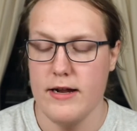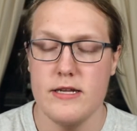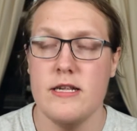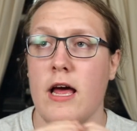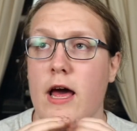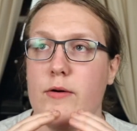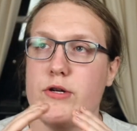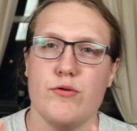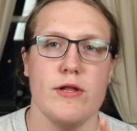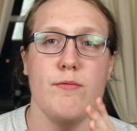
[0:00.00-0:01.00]
It
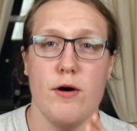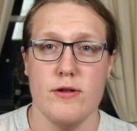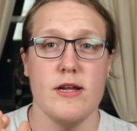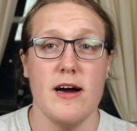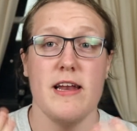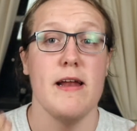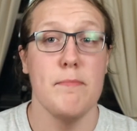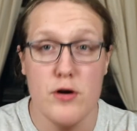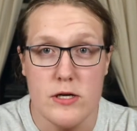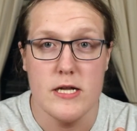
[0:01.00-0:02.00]
was really well done, and
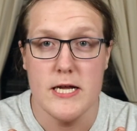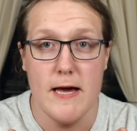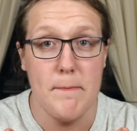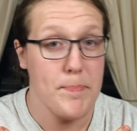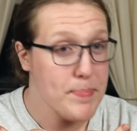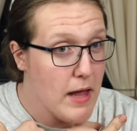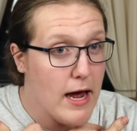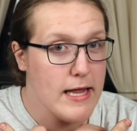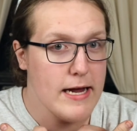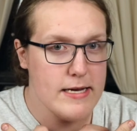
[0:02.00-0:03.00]
personally
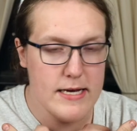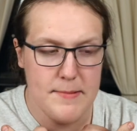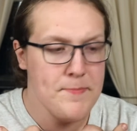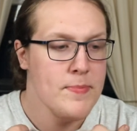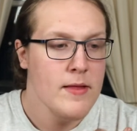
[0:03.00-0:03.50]
I liked it.